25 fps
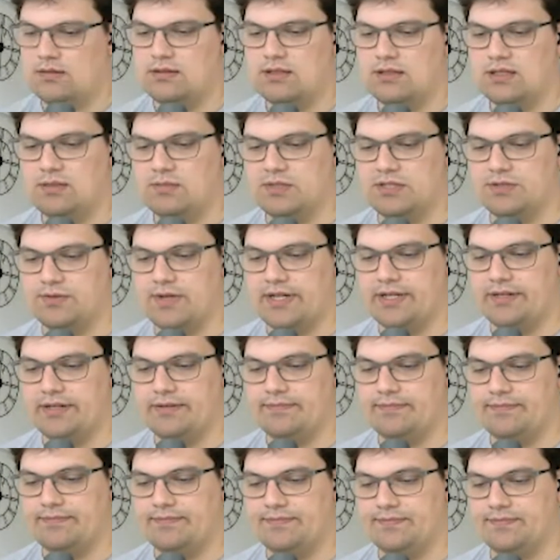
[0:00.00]
Misread it.
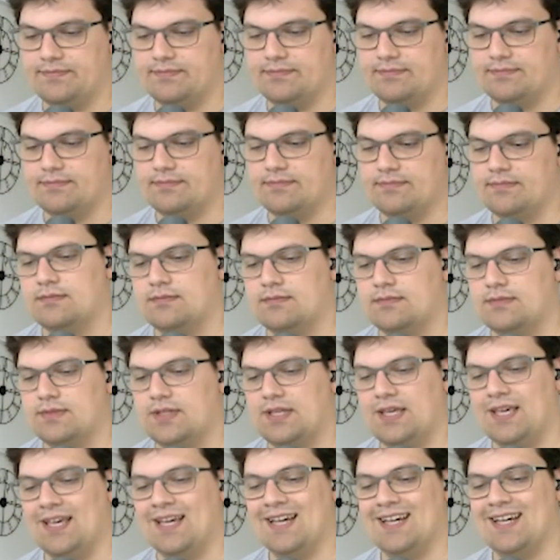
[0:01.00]

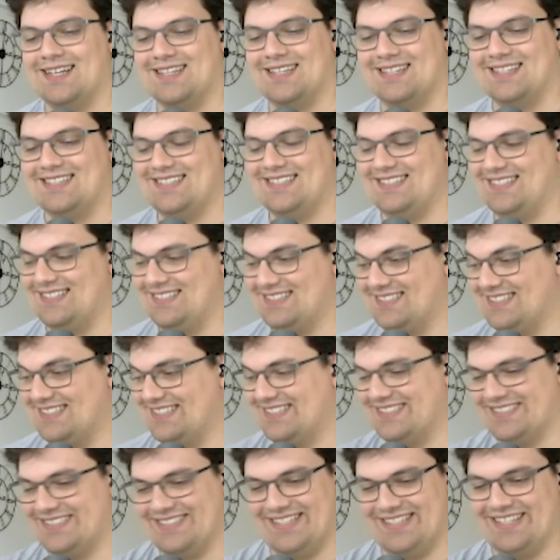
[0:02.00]
Yeah, he,
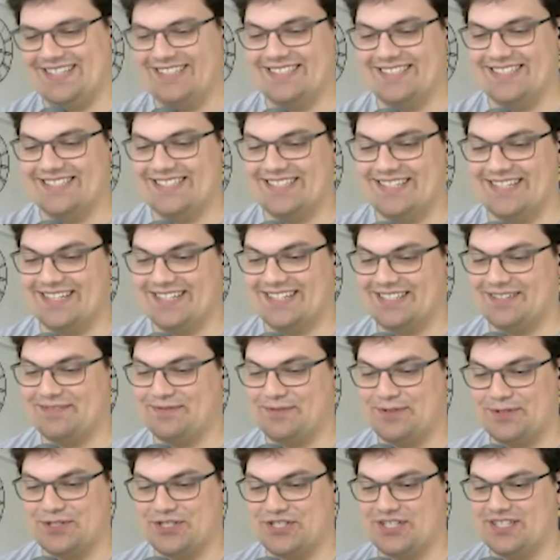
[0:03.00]
he did connect,
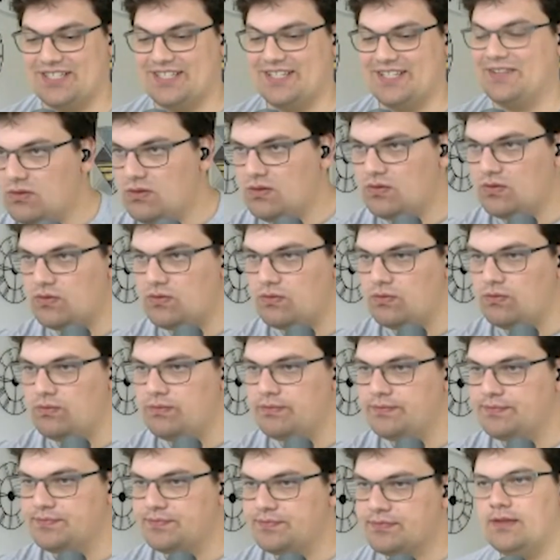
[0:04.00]
unfortunately.
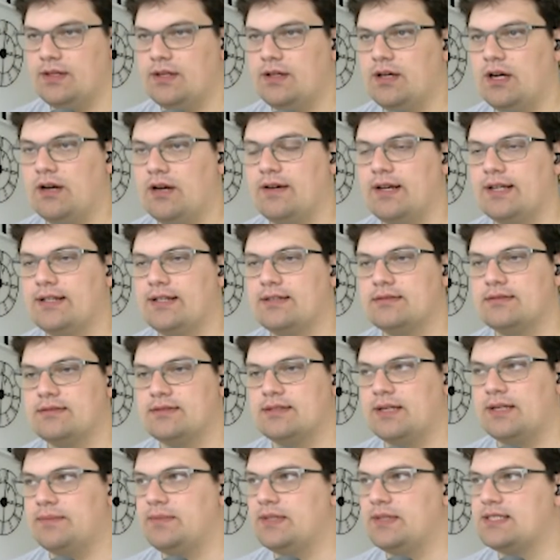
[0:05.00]
All right,
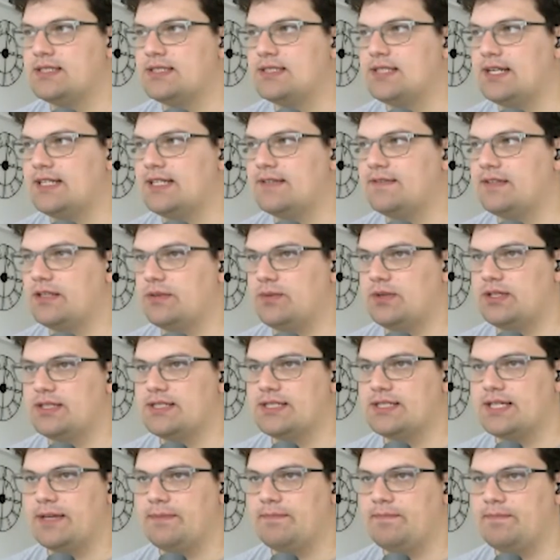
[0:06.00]
that means I definitely won
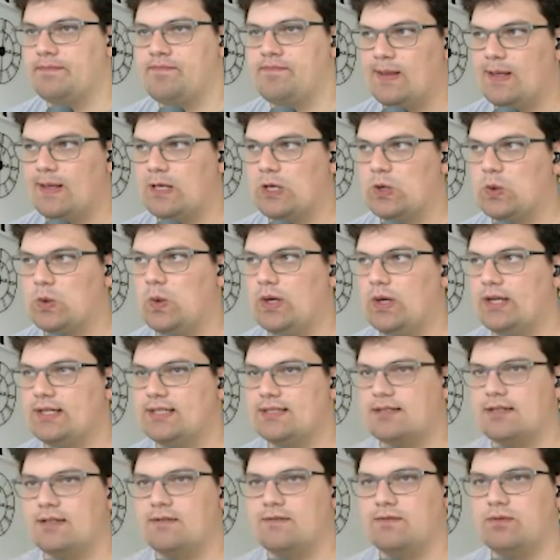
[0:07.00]
this game.
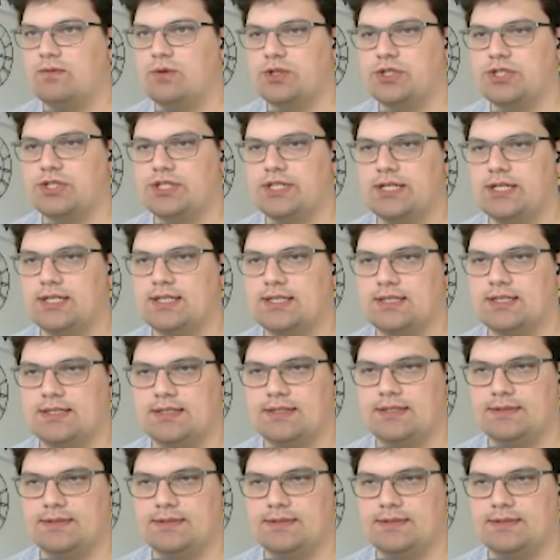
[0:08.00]
Quite unfortunate.